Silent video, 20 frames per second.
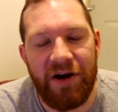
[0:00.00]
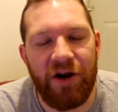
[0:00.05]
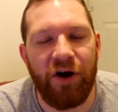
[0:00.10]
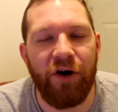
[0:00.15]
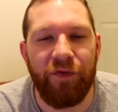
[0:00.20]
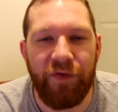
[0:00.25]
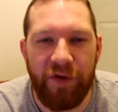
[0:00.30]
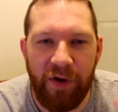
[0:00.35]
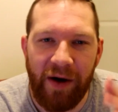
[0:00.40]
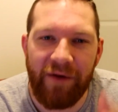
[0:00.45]

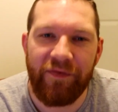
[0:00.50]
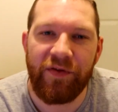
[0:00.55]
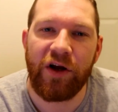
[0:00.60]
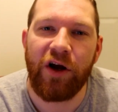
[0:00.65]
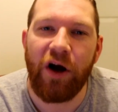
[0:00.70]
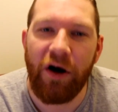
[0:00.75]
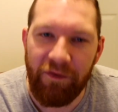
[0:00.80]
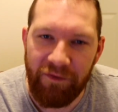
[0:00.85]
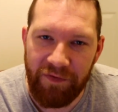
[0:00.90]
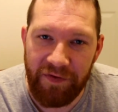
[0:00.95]
enough, you have the
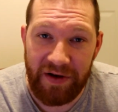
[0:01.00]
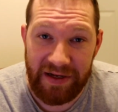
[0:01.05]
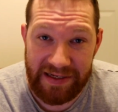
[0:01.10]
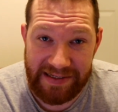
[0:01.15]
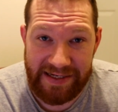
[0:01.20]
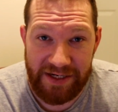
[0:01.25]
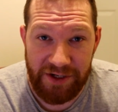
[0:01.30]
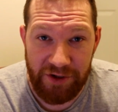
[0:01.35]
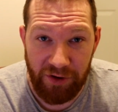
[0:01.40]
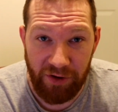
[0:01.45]

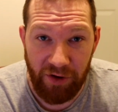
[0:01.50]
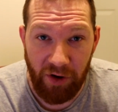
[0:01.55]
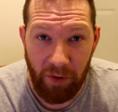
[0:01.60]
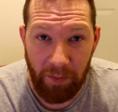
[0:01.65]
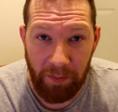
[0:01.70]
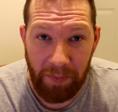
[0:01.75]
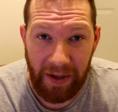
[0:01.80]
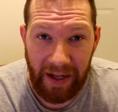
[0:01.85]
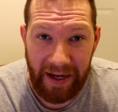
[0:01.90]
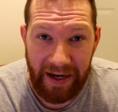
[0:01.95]
confidence in your
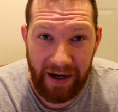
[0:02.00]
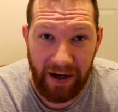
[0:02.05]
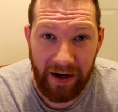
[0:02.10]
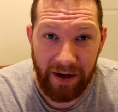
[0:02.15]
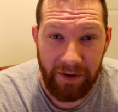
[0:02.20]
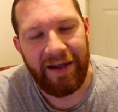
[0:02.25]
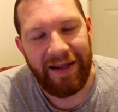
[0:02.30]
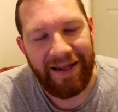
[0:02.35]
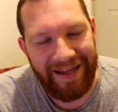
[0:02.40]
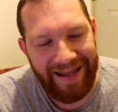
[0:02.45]
own player.
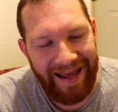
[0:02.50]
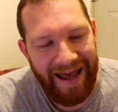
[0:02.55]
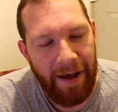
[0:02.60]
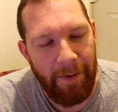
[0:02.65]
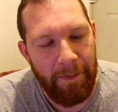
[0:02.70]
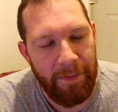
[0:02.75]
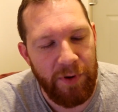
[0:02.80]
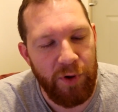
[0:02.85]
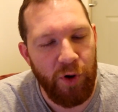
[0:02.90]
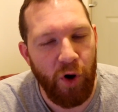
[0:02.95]

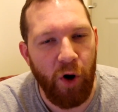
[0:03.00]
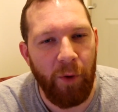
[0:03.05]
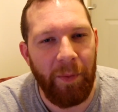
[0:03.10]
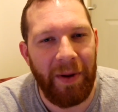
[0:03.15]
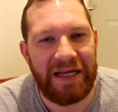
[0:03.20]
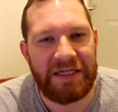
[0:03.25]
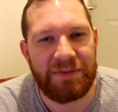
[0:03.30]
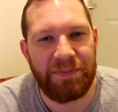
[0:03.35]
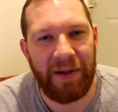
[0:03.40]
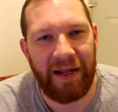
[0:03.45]
Yeah, your
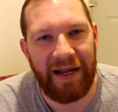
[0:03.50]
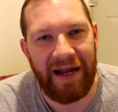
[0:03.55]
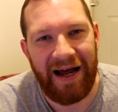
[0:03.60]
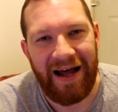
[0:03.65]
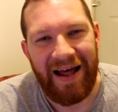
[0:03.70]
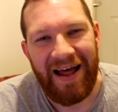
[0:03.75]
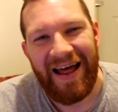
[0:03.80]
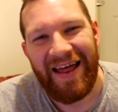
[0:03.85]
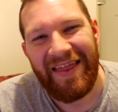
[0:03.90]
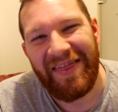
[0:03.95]
best player.
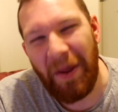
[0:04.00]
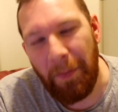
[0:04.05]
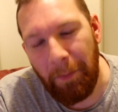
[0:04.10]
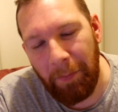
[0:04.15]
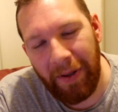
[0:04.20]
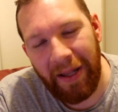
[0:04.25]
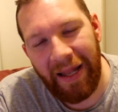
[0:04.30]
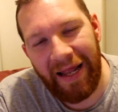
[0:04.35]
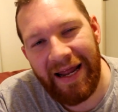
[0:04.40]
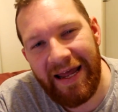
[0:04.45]
The
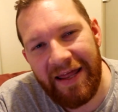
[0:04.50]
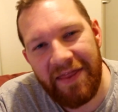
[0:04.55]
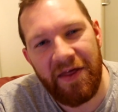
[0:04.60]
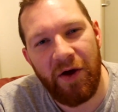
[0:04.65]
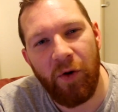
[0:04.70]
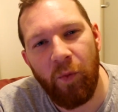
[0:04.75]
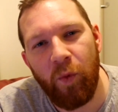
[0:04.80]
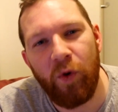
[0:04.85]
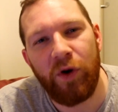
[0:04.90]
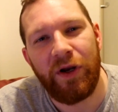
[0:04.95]
player
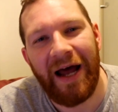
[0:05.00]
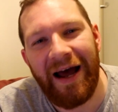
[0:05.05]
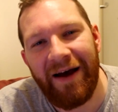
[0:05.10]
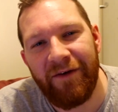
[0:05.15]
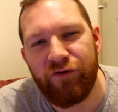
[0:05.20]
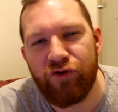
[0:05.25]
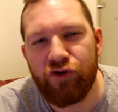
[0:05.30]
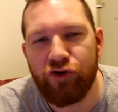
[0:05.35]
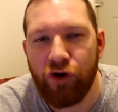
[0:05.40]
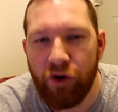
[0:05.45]
that would
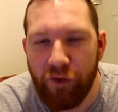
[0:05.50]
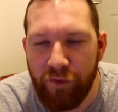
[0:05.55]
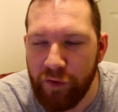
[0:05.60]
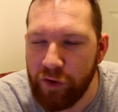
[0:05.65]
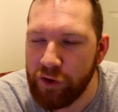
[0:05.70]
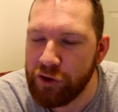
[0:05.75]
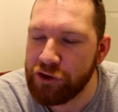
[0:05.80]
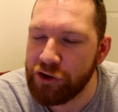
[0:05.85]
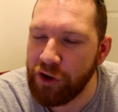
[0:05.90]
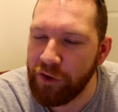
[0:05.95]
have
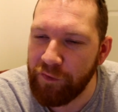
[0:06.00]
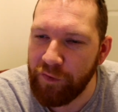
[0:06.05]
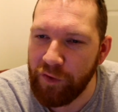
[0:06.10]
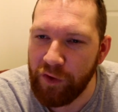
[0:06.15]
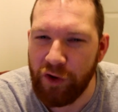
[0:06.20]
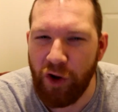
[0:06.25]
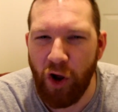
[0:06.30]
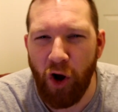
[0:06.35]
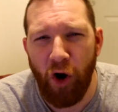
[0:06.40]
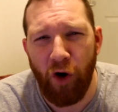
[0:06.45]
truffle
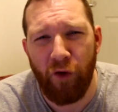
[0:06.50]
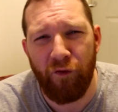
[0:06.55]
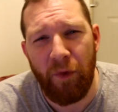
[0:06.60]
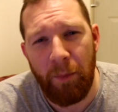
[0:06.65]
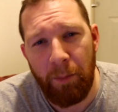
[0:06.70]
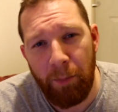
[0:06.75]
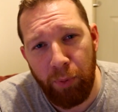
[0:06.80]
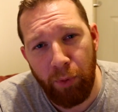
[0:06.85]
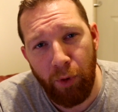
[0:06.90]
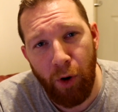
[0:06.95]
shuffled over
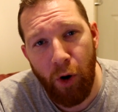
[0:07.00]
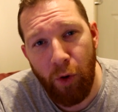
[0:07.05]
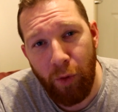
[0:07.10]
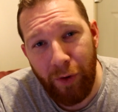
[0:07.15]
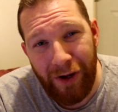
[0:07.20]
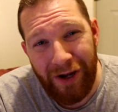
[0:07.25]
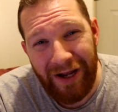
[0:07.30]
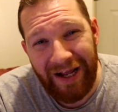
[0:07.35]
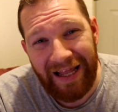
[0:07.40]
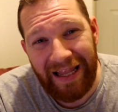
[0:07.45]

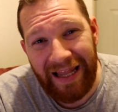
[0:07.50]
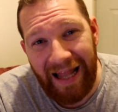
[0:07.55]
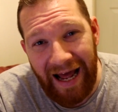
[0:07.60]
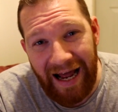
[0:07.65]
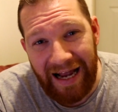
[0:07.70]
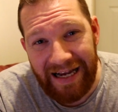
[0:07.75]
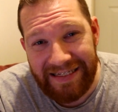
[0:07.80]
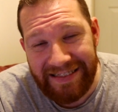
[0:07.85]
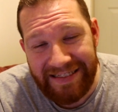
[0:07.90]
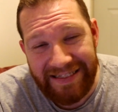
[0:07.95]
broken
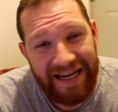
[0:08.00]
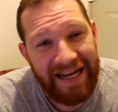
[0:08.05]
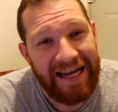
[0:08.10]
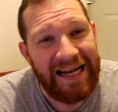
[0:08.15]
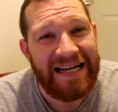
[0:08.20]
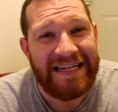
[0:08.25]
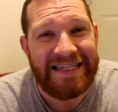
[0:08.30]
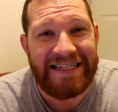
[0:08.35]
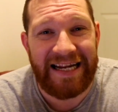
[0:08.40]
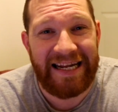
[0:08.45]
glass
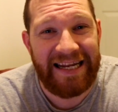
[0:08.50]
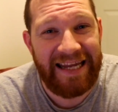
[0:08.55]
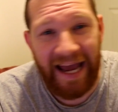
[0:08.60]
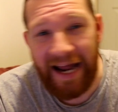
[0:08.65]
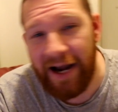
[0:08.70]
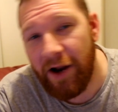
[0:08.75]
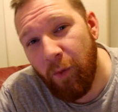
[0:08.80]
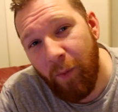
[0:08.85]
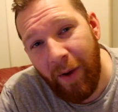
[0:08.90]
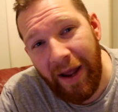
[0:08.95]
to
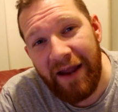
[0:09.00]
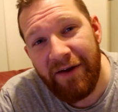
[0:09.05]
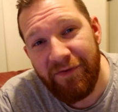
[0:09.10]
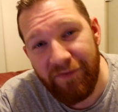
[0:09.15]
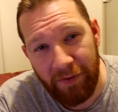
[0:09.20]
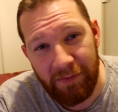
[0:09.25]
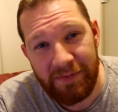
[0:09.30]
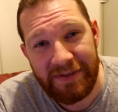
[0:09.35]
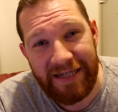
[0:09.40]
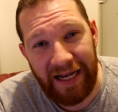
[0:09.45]
get away
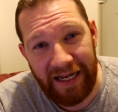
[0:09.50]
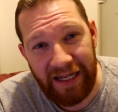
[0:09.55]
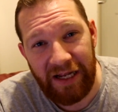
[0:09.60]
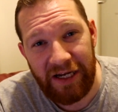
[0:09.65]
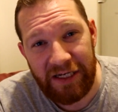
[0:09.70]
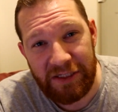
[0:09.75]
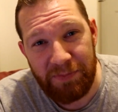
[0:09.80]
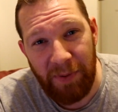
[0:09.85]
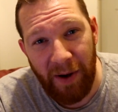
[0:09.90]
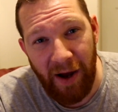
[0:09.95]
from
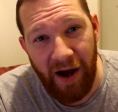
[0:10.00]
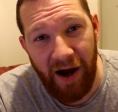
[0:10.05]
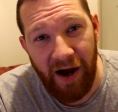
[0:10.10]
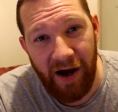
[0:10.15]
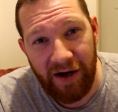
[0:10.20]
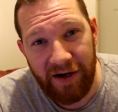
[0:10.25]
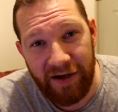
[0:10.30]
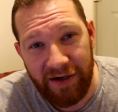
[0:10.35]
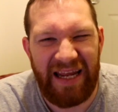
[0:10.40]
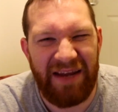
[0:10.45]
Sellers
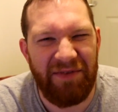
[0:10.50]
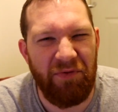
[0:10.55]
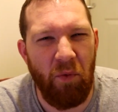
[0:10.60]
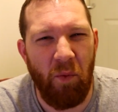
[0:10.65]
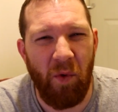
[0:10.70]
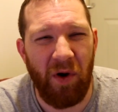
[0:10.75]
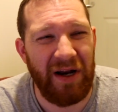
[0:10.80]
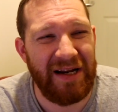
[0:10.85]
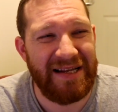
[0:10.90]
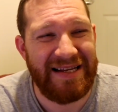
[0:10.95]
Park. Even
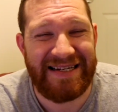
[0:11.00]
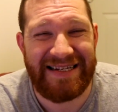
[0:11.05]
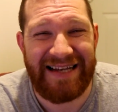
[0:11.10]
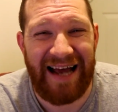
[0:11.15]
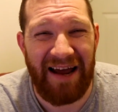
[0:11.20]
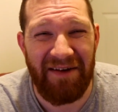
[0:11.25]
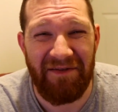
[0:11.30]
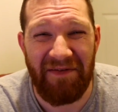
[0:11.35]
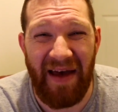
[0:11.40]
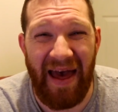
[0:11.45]
wanted to
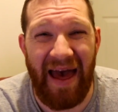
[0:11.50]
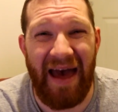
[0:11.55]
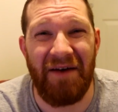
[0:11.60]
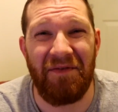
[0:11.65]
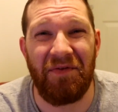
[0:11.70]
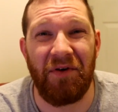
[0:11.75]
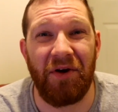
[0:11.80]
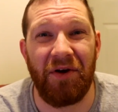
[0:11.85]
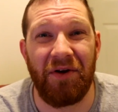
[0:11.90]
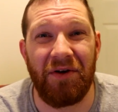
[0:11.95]
sign for
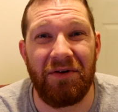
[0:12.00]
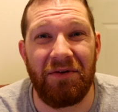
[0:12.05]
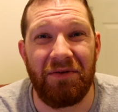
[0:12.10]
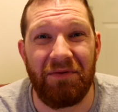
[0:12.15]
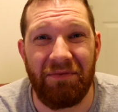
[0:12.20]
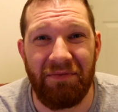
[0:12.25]
Everton.